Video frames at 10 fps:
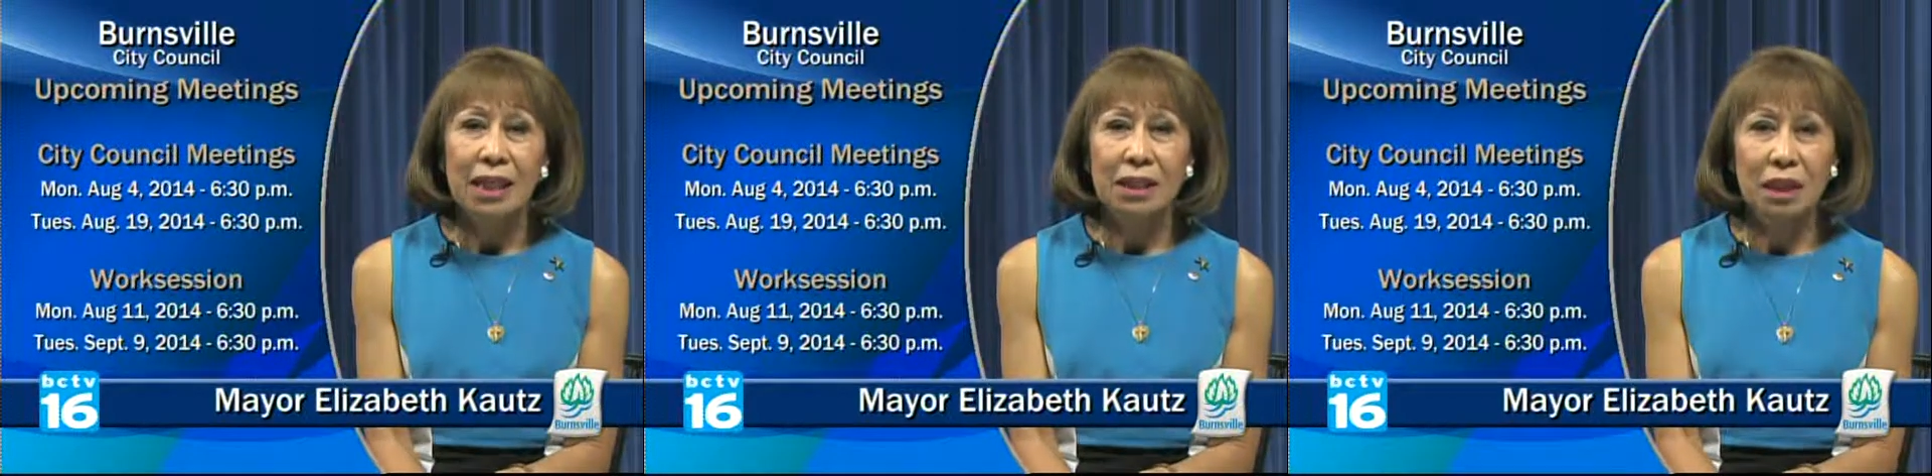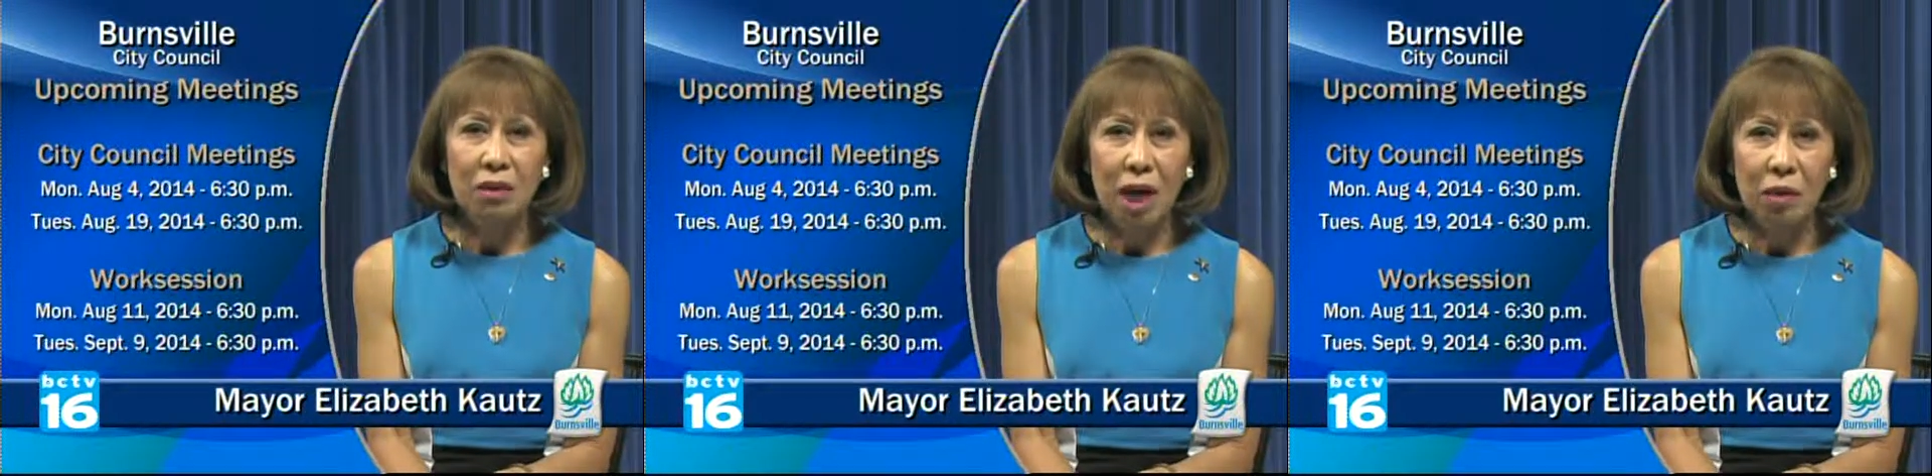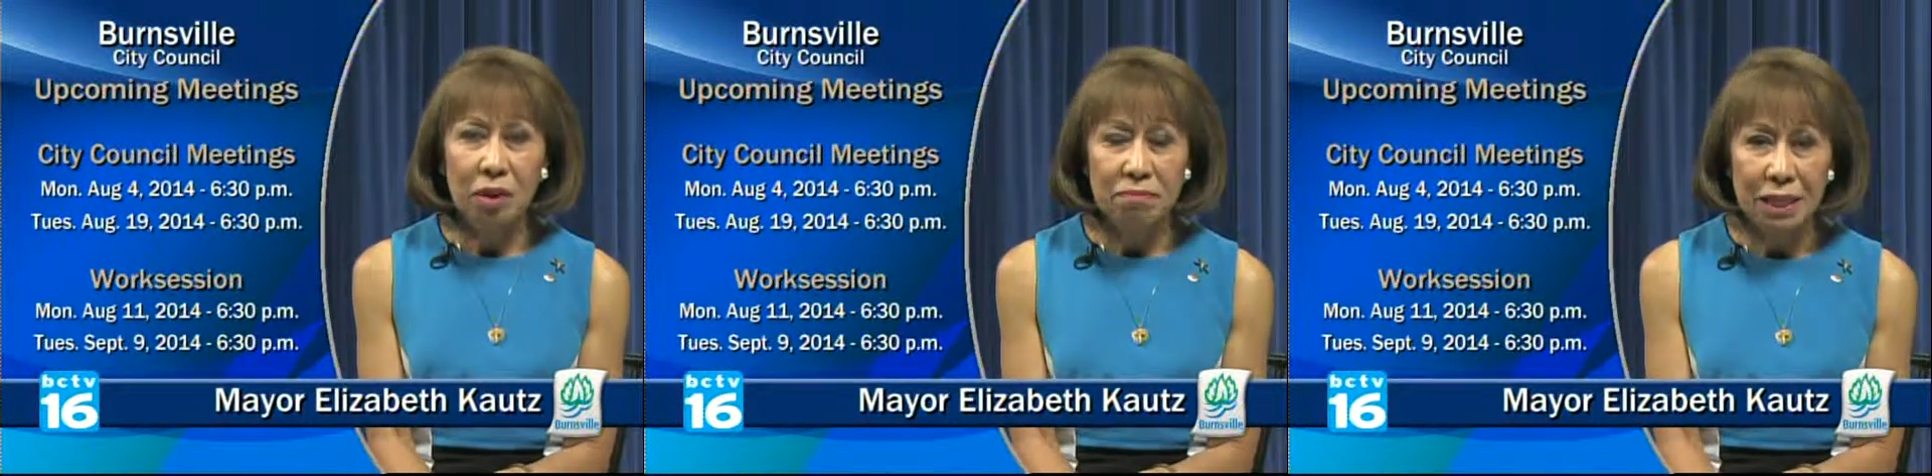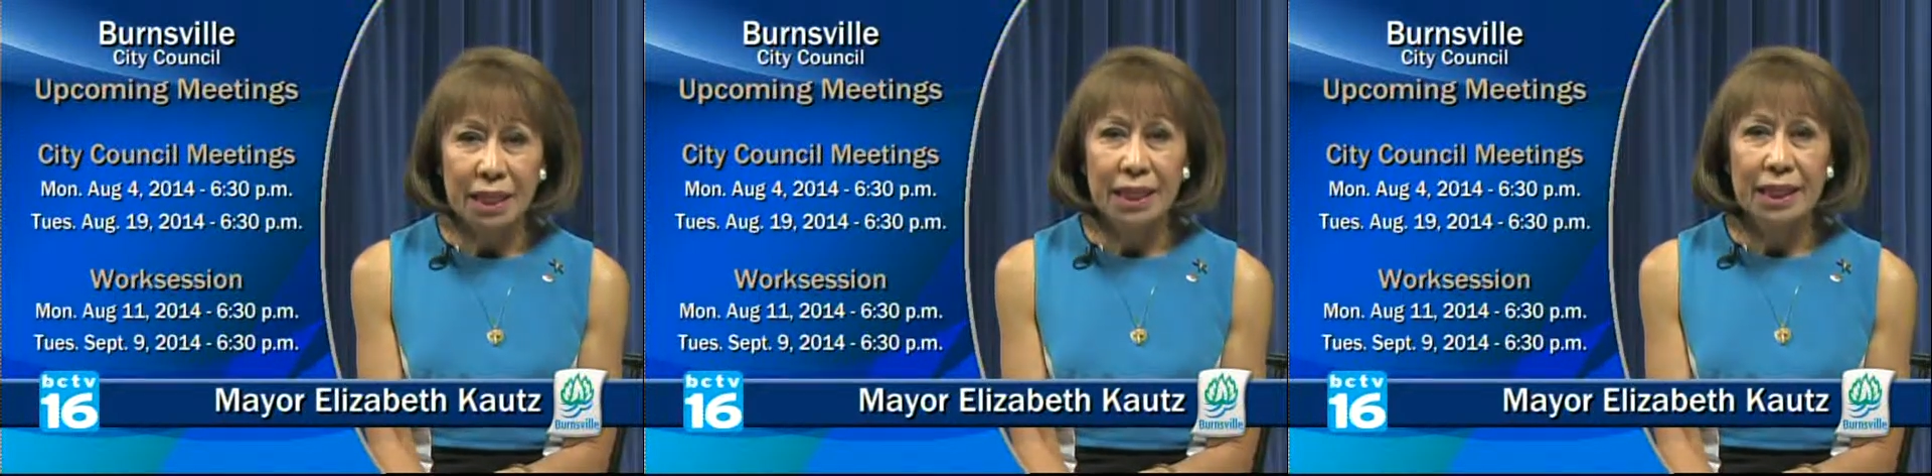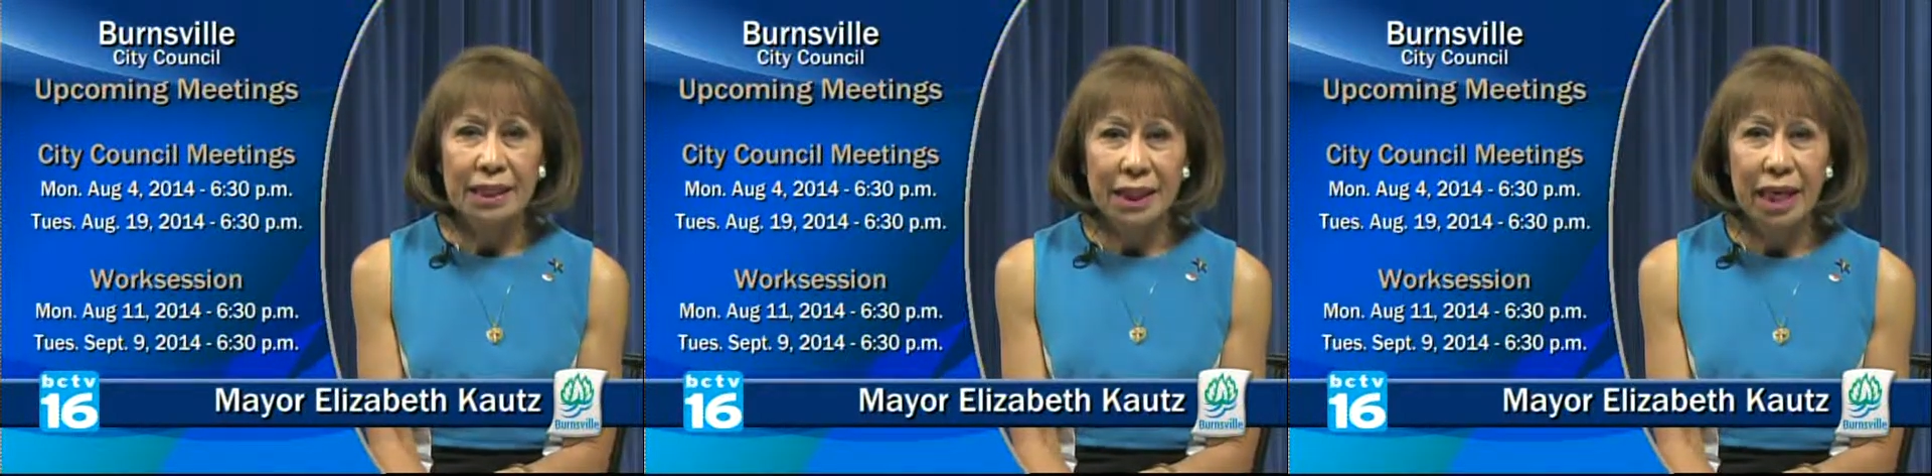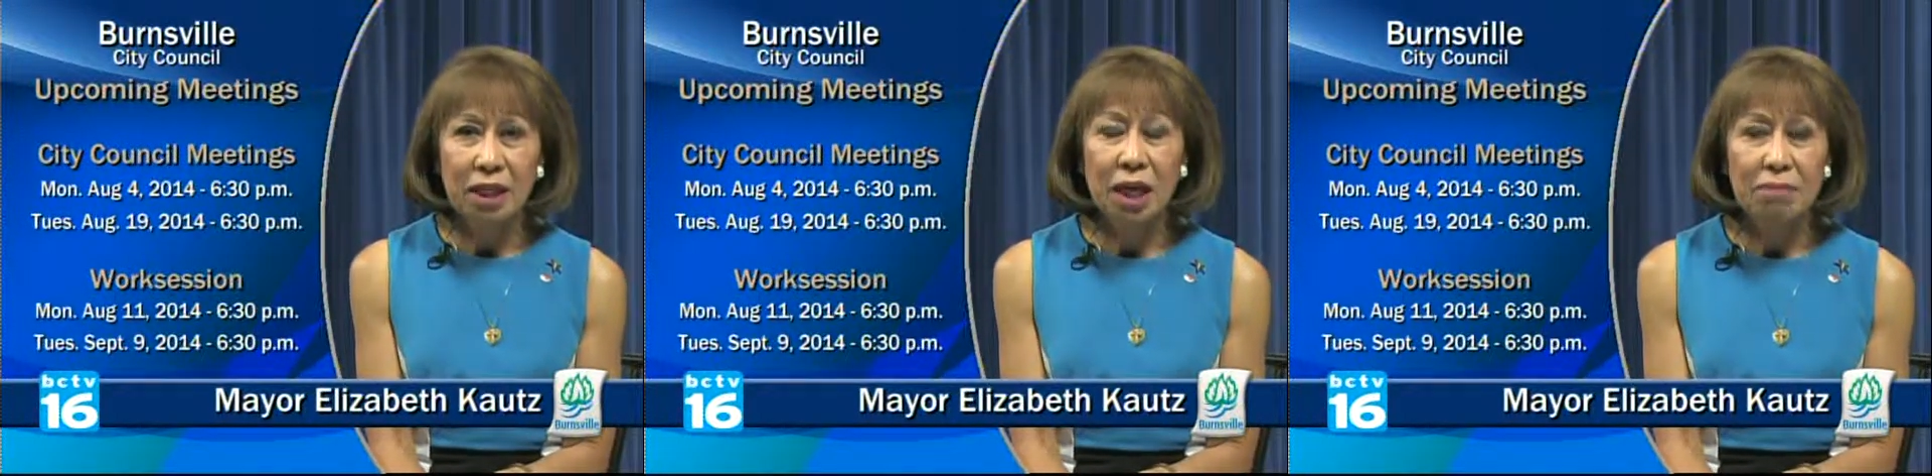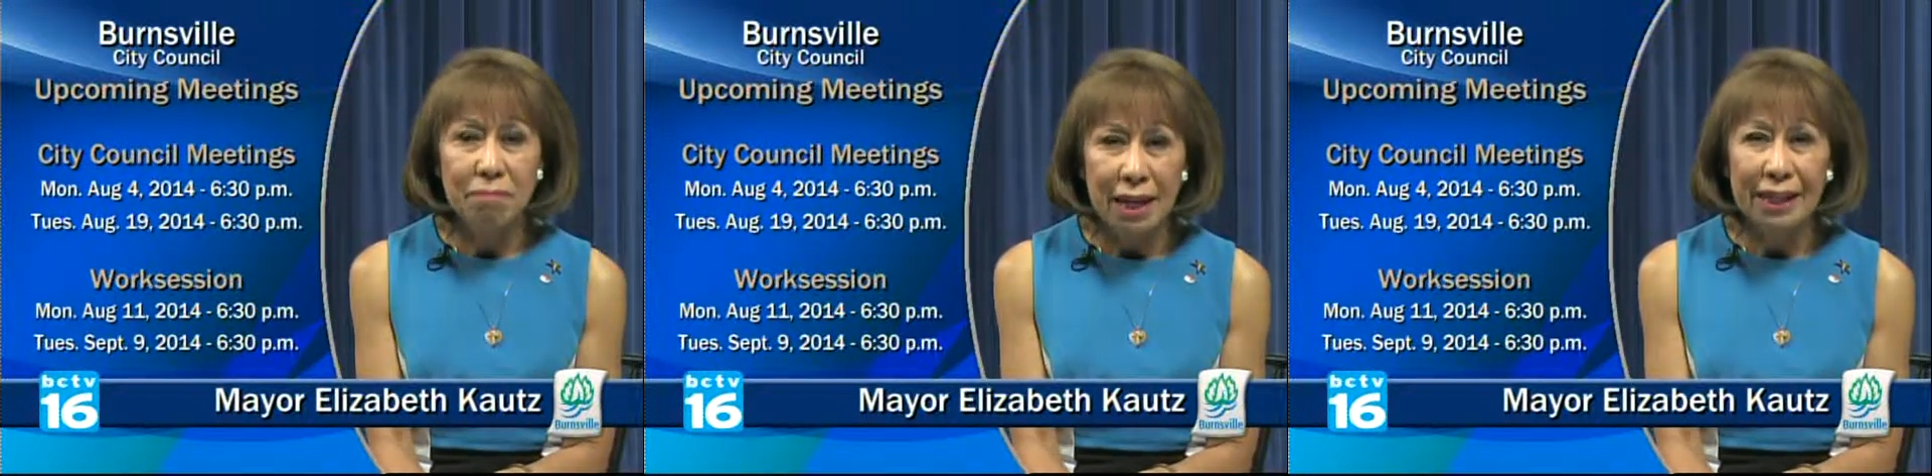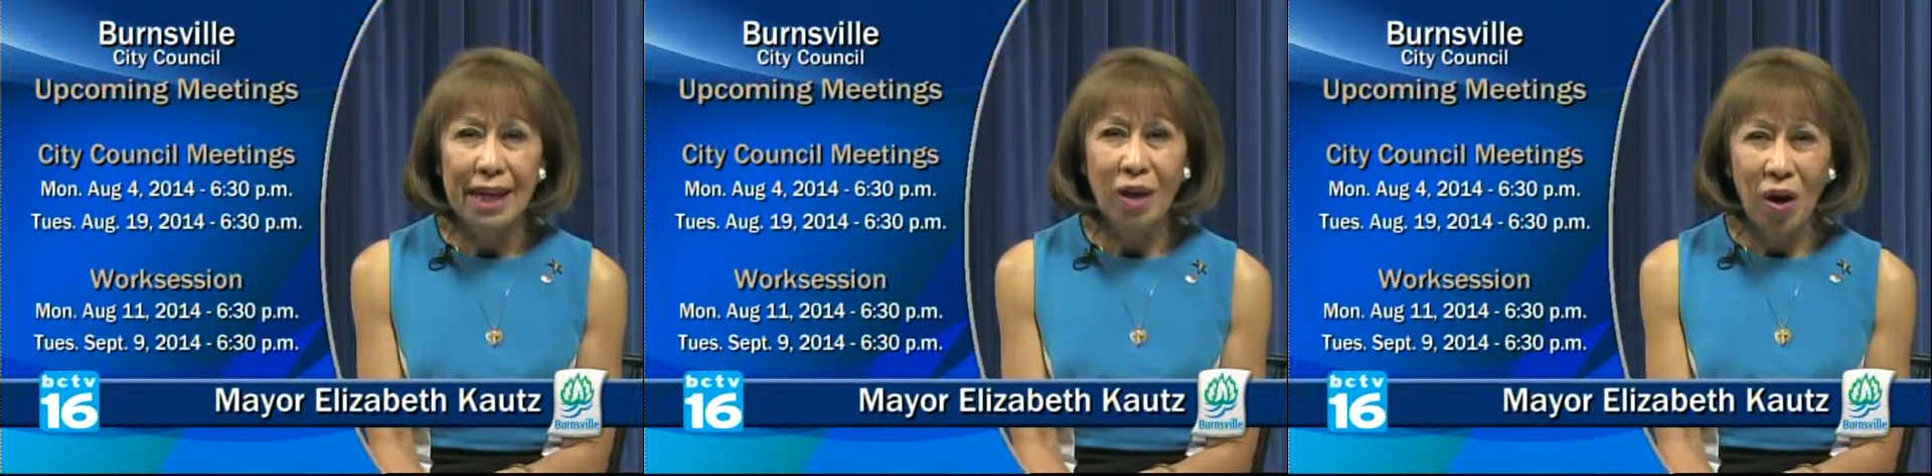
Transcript: So our meeting is held on Monday,